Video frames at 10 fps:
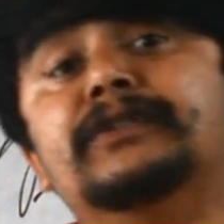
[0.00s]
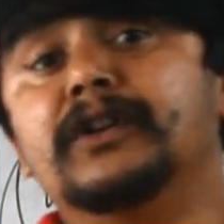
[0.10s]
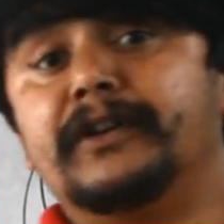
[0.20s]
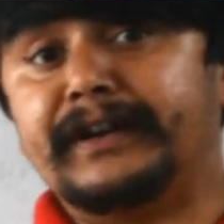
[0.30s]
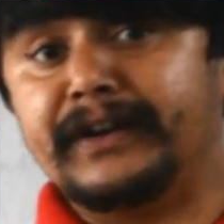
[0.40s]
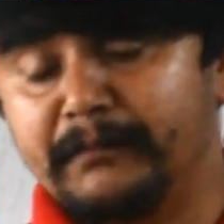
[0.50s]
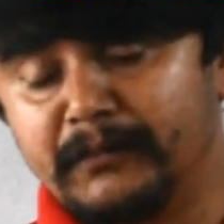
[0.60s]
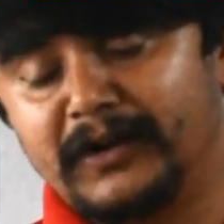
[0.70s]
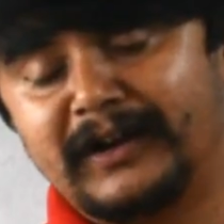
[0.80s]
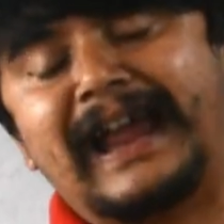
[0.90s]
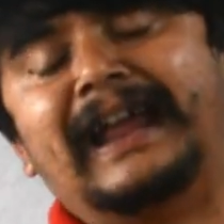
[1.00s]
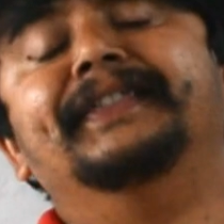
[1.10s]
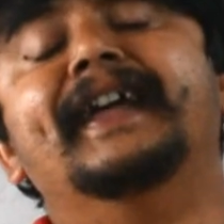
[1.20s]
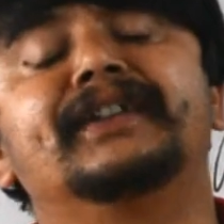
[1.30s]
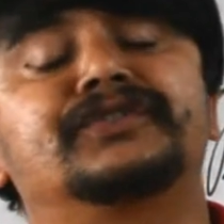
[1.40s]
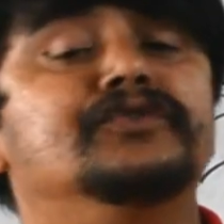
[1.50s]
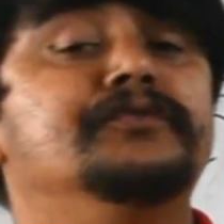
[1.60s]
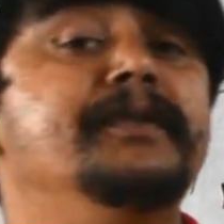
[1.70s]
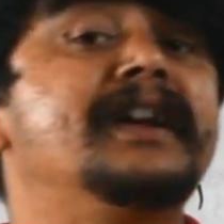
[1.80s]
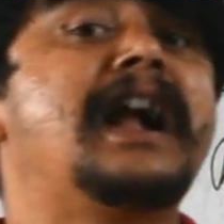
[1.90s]
singular in number and that
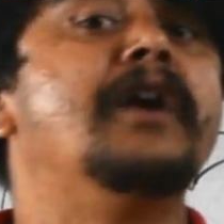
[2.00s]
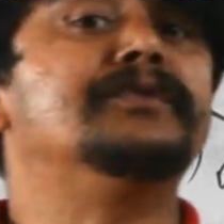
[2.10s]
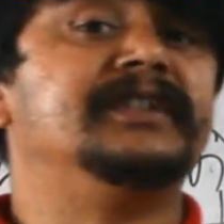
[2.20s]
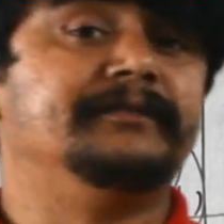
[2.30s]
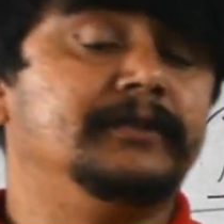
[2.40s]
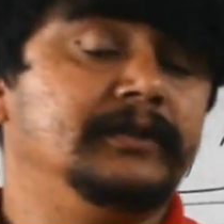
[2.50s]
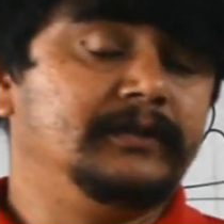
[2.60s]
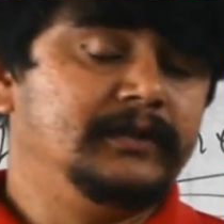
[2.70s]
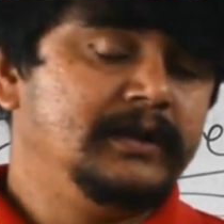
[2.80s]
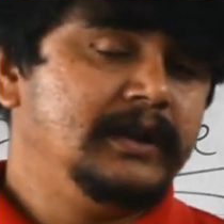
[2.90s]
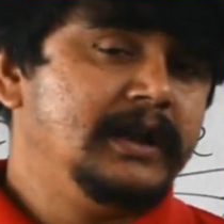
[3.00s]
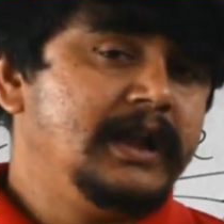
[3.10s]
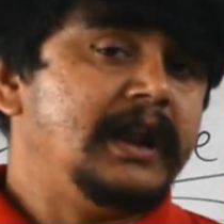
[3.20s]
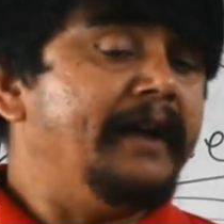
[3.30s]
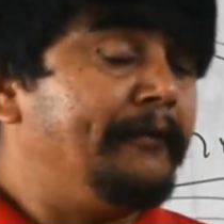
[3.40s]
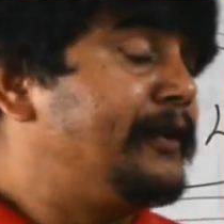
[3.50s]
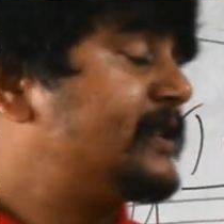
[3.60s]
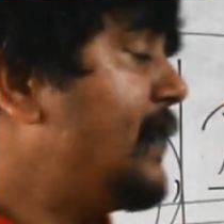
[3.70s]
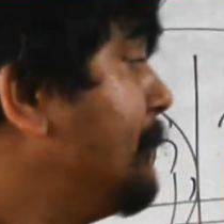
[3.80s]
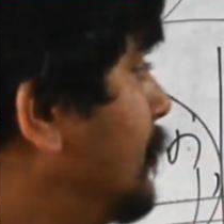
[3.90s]
should be countable. Like for
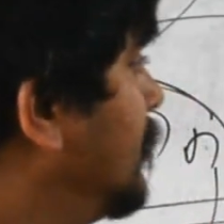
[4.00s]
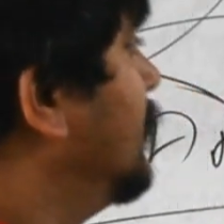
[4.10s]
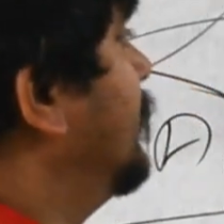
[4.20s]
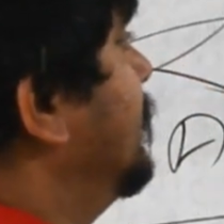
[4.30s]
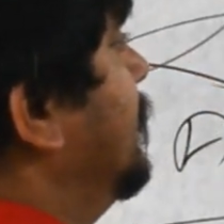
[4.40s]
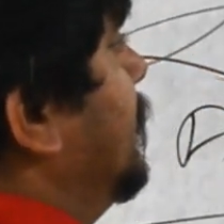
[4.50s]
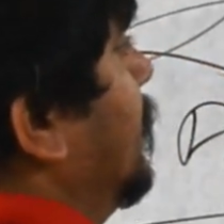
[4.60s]
example,